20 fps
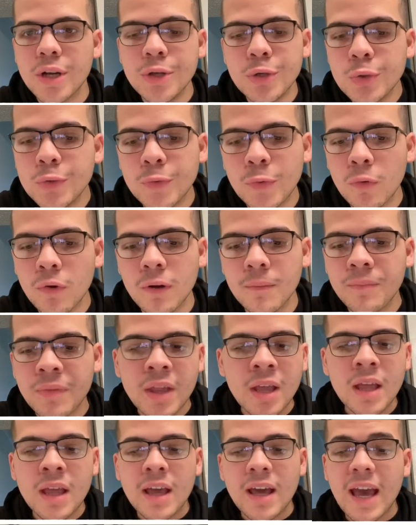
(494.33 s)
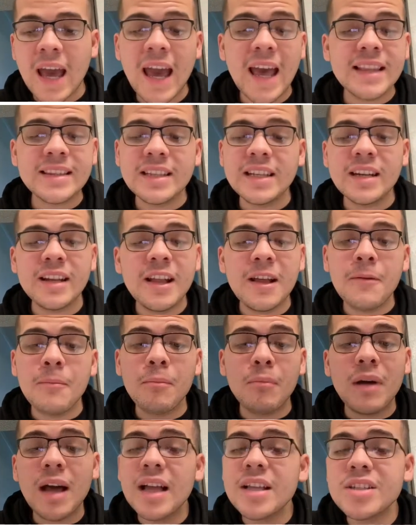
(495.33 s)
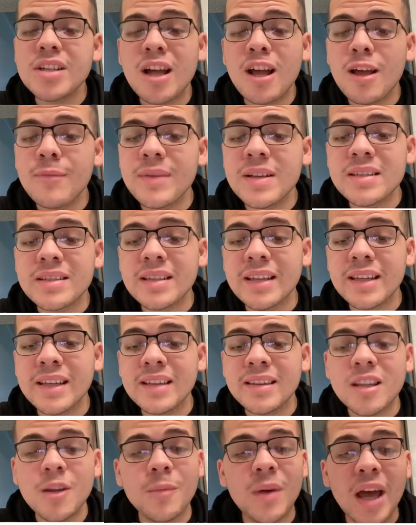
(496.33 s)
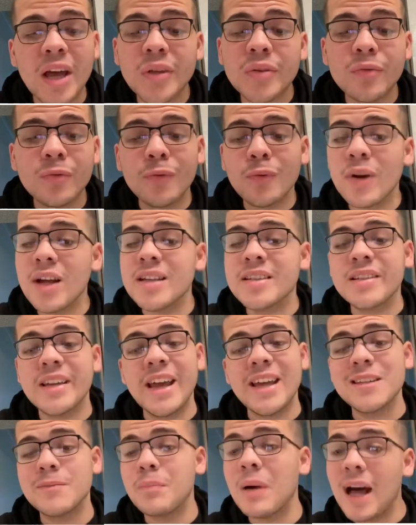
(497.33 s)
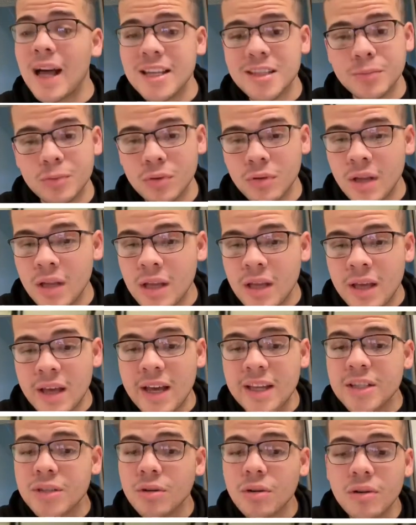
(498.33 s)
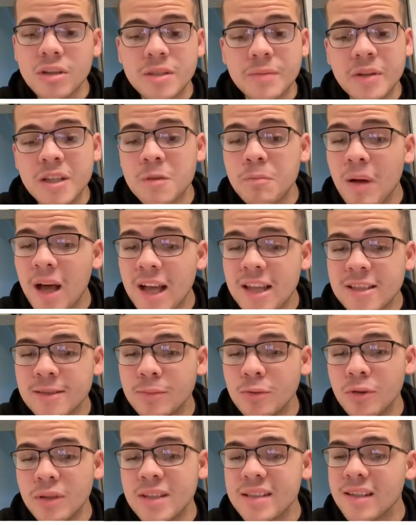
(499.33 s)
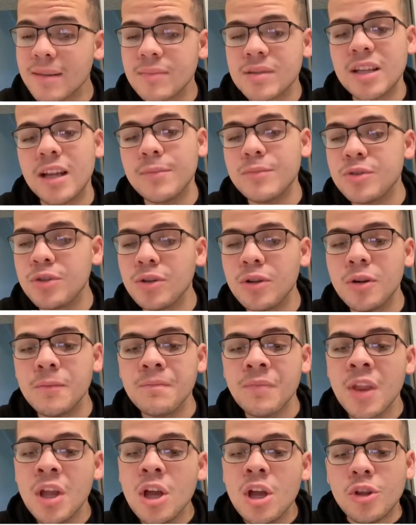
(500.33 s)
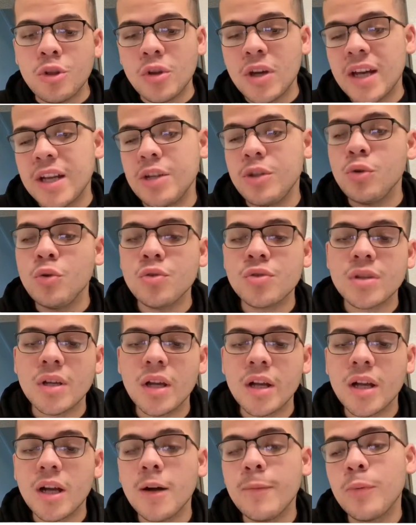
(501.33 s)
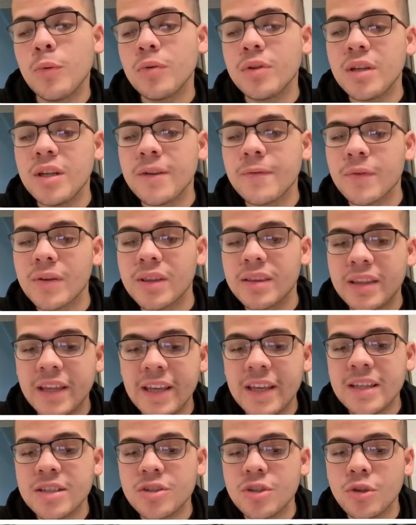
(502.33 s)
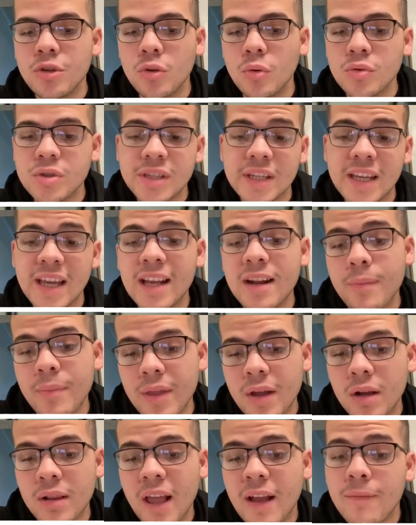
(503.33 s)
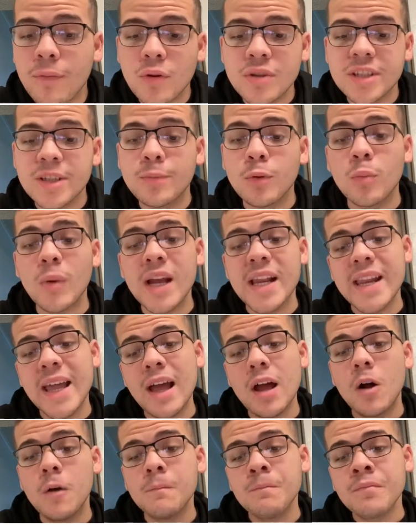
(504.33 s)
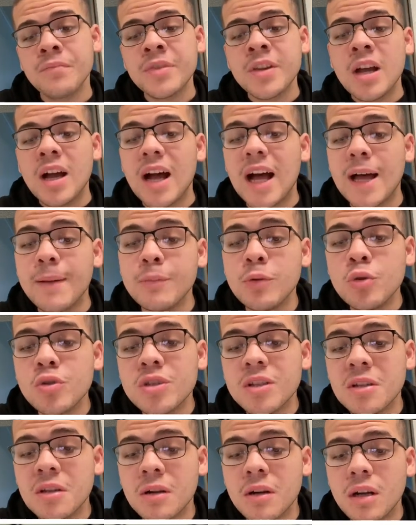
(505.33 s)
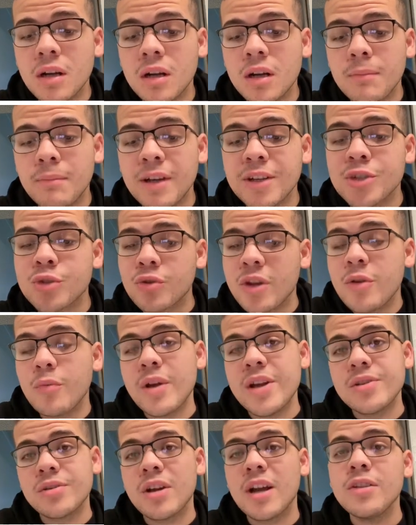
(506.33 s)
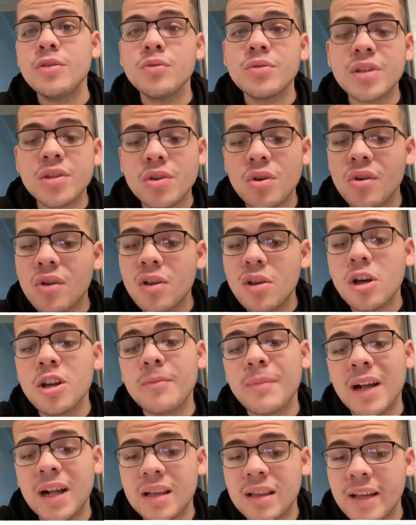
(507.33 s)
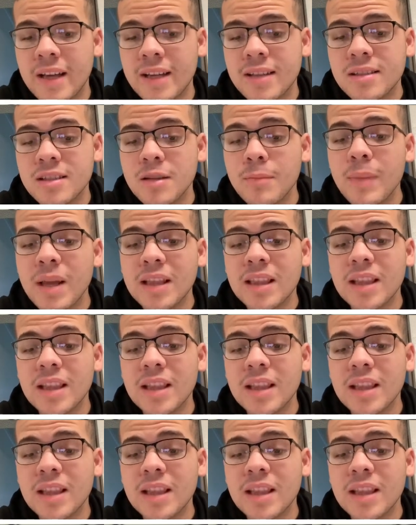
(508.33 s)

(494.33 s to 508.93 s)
to do for them. At the end of the day, my job is to get them as fresh as possible, as crispy as possible. And sometimes, you know, you got to use a couple of different things to, you know, to get them there. Like for example, right now, I'm using my straight razor. I use this on a lot of my clients to make